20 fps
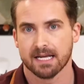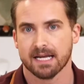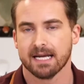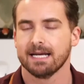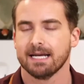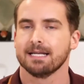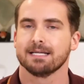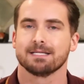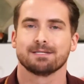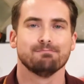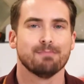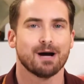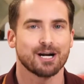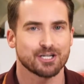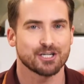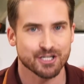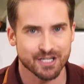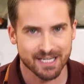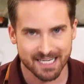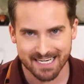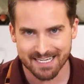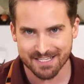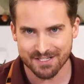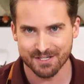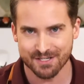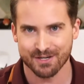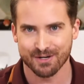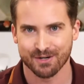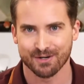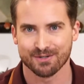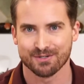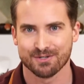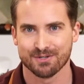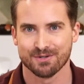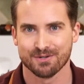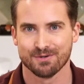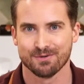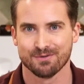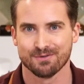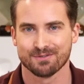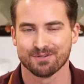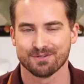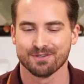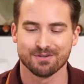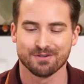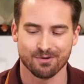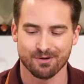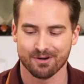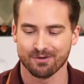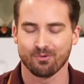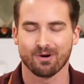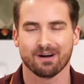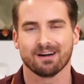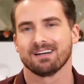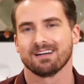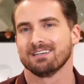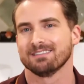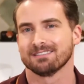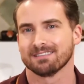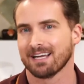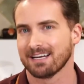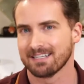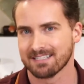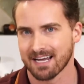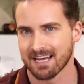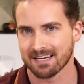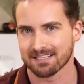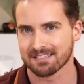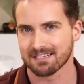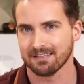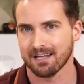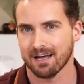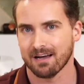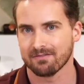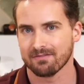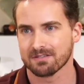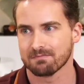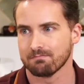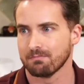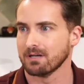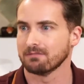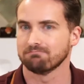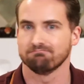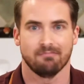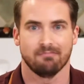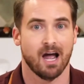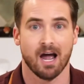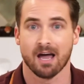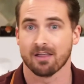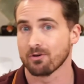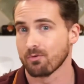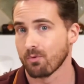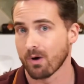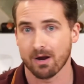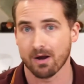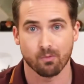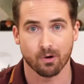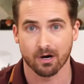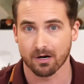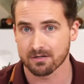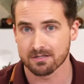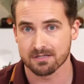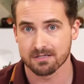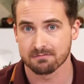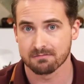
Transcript: It is much easier to do it wearing latex gloves, but either way works.